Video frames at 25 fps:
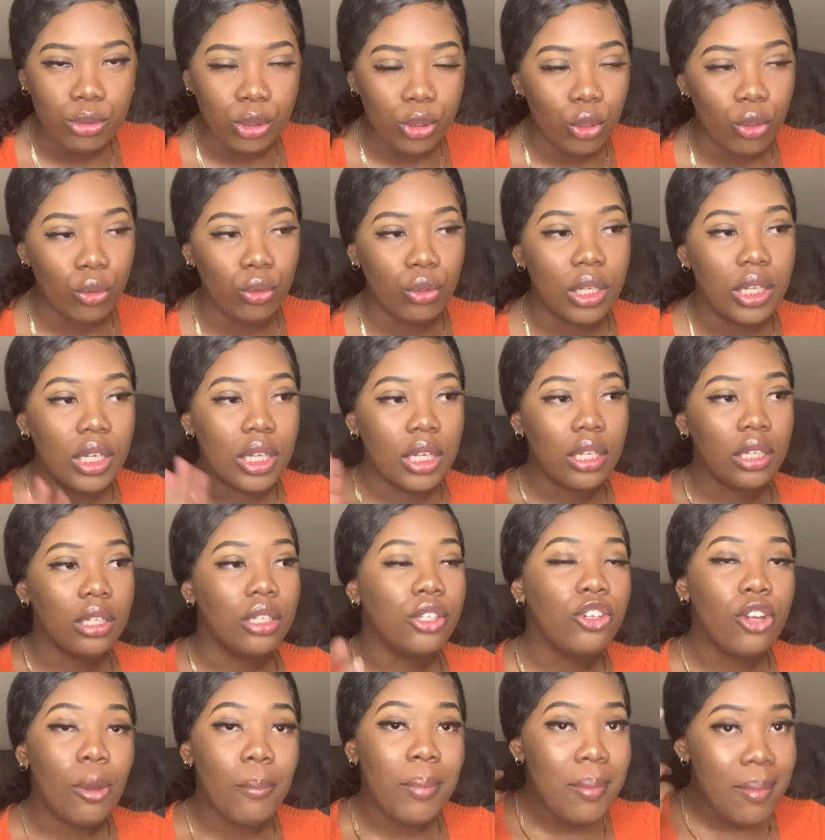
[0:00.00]
So,
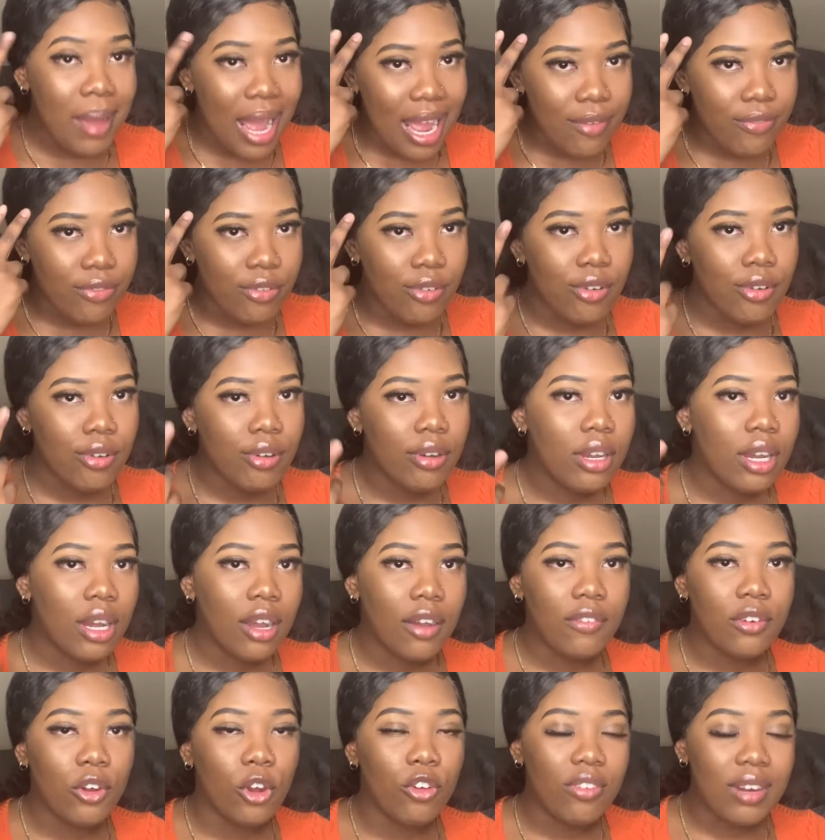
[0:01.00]
you know, be mindful
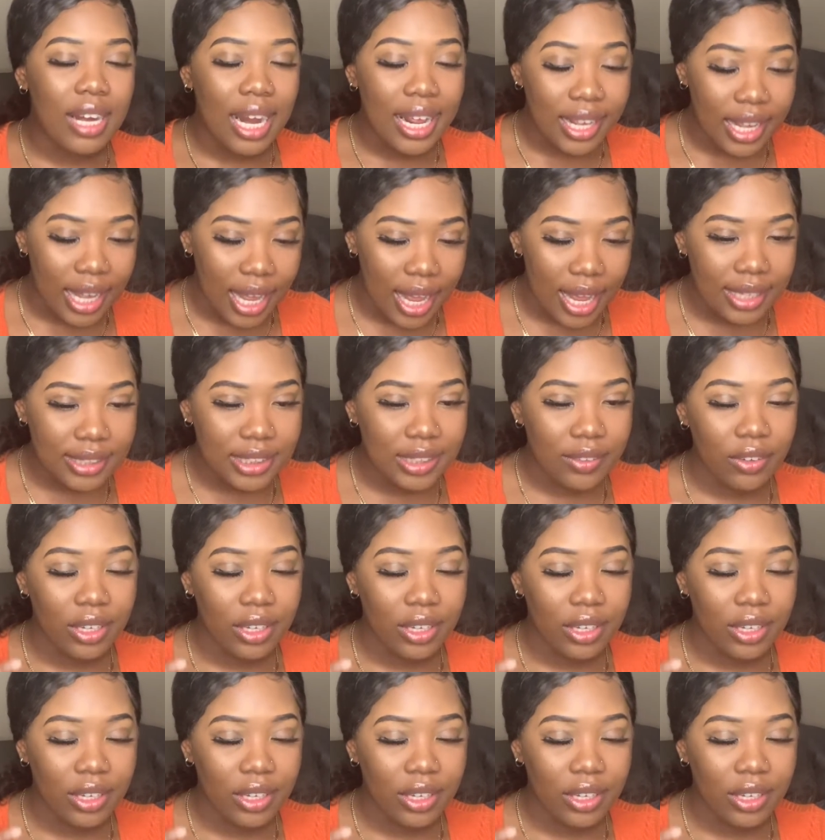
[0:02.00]
of an overnight guest.